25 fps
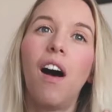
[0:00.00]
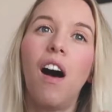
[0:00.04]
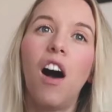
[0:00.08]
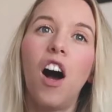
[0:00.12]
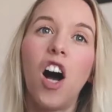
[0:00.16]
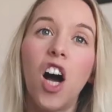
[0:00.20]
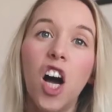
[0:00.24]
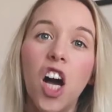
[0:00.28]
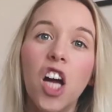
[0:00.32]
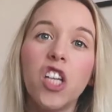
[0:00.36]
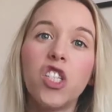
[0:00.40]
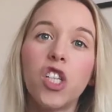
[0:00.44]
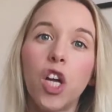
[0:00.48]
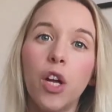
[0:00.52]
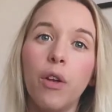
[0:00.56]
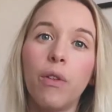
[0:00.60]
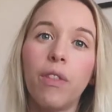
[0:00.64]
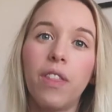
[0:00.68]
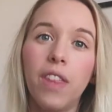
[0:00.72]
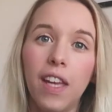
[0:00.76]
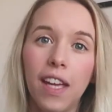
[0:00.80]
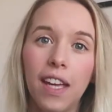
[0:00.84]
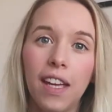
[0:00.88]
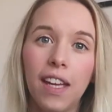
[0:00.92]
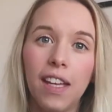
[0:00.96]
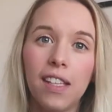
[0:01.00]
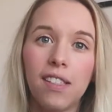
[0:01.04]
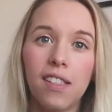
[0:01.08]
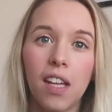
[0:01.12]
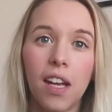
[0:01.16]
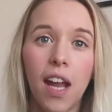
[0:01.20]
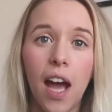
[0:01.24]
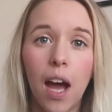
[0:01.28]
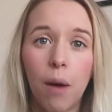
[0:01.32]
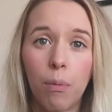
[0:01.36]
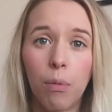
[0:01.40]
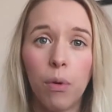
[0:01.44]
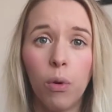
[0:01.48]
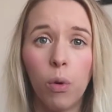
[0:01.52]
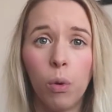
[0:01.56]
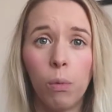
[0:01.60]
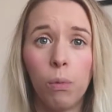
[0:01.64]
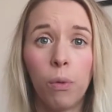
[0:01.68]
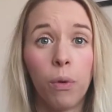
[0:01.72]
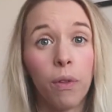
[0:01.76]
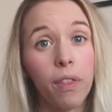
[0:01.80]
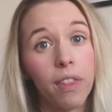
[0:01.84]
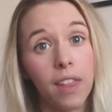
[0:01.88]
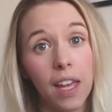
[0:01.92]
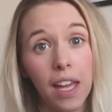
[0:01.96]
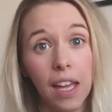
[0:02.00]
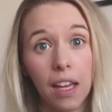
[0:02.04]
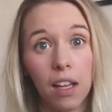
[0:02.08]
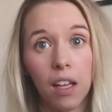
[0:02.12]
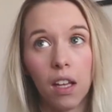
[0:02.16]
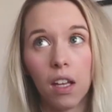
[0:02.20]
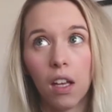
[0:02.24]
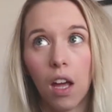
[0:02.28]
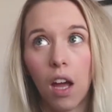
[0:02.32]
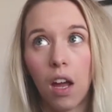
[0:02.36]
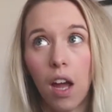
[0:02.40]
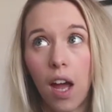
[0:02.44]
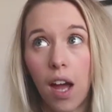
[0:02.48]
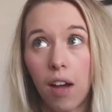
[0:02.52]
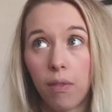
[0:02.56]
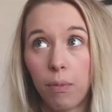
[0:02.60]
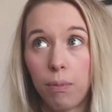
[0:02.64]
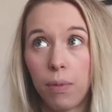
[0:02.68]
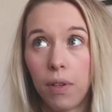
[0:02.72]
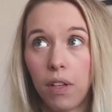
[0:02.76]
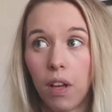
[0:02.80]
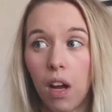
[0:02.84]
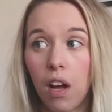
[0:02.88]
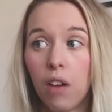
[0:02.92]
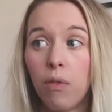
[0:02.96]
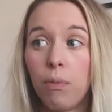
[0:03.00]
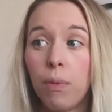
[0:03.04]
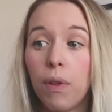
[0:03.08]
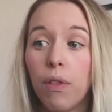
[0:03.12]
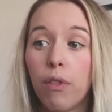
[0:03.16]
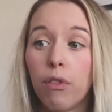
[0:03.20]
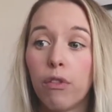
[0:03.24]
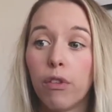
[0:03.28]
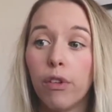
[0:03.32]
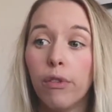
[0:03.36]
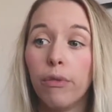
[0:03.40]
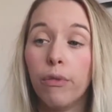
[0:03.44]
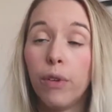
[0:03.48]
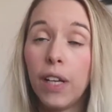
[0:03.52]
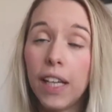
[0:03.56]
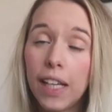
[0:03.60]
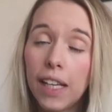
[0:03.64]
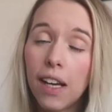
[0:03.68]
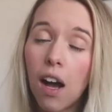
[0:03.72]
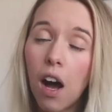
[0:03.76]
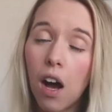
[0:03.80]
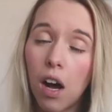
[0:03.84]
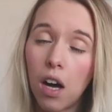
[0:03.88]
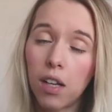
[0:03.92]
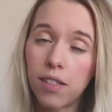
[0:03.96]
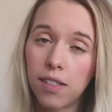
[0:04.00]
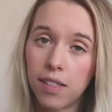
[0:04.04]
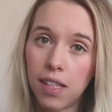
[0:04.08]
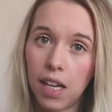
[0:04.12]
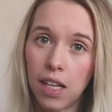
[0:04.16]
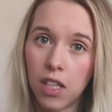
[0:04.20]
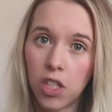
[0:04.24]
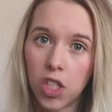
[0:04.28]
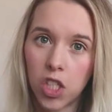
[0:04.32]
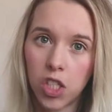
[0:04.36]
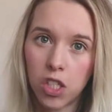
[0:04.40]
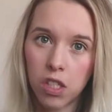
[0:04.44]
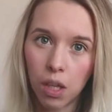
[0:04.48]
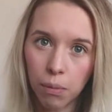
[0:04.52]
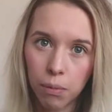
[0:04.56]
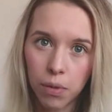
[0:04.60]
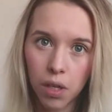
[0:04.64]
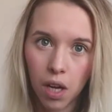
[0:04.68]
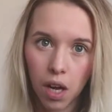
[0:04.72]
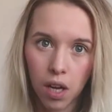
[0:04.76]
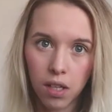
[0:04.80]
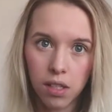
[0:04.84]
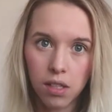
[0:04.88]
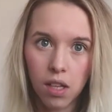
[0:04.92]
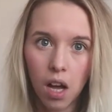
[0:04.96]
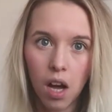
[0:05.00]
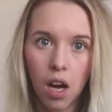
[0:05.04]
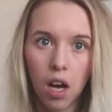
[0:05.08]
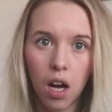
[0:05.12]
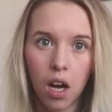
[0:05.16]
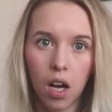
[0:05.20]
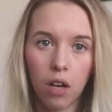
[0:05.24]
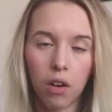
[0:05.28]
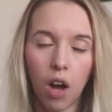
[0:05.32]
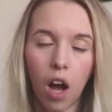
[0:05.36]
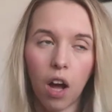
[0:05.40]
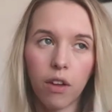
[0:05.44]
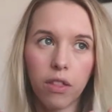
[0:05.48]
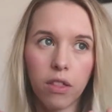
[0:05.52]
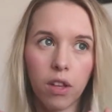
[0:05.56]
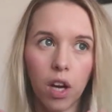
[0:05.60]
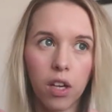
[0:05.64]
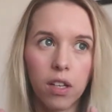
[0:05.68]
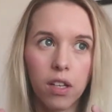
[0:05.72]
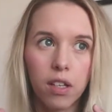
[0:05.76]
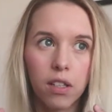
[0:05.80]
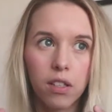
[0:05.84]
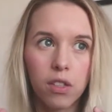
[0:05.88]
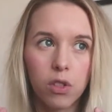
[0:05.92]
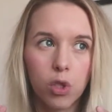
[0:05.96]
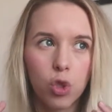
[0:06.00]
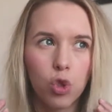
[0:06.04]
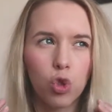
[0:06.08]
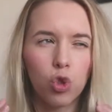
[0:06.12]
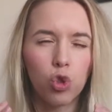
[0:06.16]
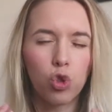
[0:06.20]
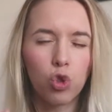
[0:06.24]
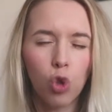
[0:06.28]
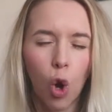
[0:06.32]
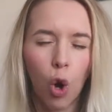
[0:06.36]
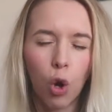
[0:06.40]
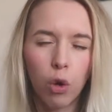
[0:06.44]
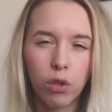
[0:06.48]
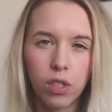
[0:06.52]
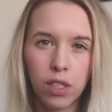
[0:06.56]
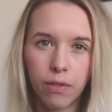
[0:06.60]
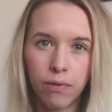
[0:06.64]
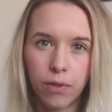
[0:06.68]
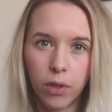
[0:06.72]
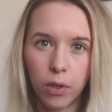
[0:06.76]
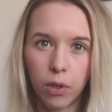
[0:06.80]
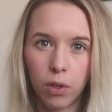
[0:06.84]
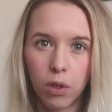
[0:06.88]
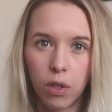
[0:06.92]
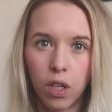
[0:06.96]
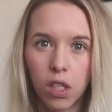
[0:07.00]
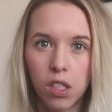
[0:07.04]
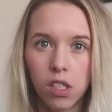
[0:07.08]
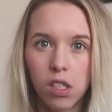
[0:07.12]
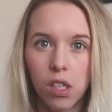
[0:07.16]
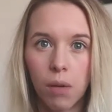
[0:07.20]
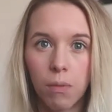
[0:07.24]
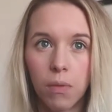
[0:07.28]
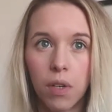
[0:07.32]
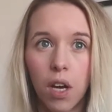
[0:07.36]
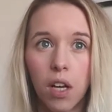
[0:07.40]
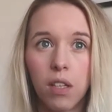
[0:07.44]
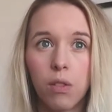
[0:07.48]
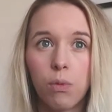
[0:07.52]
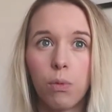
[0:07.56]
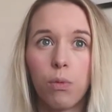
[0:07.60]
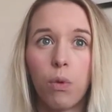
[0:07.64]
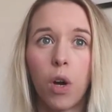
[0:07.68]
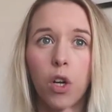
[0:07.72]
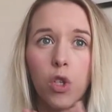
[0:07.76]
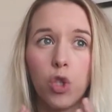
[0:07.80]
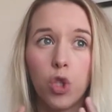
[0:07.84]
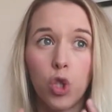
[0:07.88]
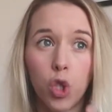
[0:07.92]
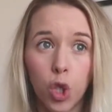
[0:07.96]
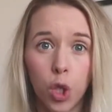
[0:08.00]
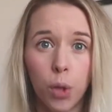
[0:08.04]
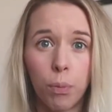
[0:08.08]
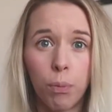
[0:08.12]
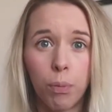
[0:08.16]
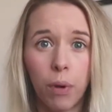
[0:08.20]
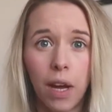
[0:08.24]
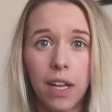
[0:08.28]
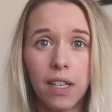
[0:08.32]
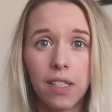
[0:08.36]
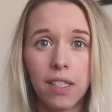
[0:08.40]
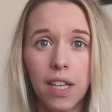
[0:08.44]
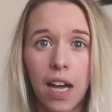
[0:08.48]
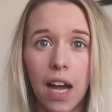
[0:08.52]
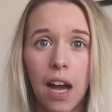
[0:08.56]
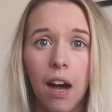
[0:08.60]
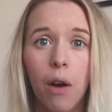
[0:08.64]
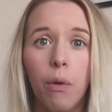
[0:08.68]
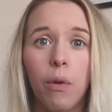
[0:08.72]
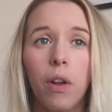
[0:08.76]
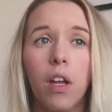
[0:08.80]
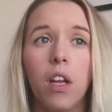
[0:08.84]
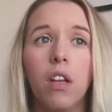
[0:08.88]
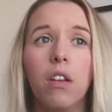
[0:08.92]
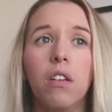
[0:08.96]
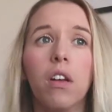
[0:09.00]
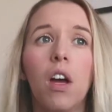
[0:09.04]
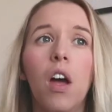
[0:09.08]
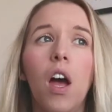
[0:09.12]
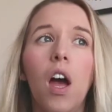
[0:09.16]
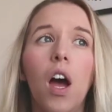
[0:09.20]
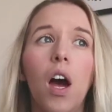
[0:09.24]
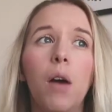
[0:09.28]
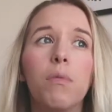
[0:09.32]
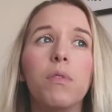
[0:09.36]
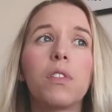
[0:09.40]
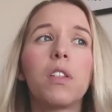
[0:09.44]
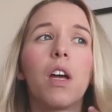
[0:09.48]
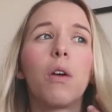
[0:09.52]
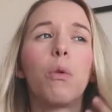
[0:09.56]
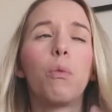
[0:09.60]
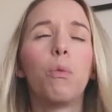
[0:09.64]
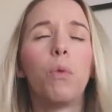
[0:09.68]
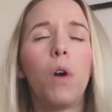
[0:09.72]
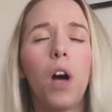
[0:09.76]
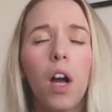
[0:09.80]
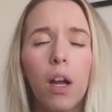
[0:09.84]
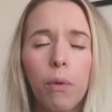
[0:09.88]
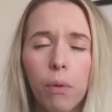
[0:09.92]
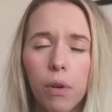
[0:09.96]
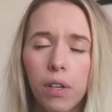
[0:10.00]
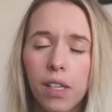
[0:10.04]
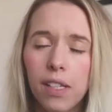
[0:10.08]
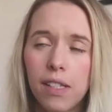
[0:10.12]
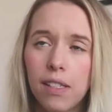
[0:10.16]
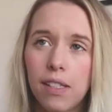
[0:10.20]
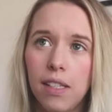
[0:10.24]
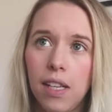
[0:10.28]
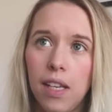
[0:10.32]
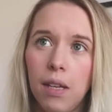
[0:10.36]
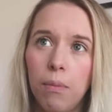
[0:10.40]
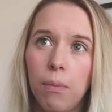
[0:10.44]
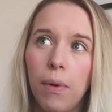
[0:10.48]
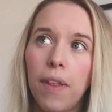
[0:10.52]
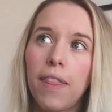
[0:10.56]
I don't think it's an abnormal thing, and I've been through really hard stages. Some nights I find it so difficult, and some nights I do break down and I'm just like, why won't he sleep?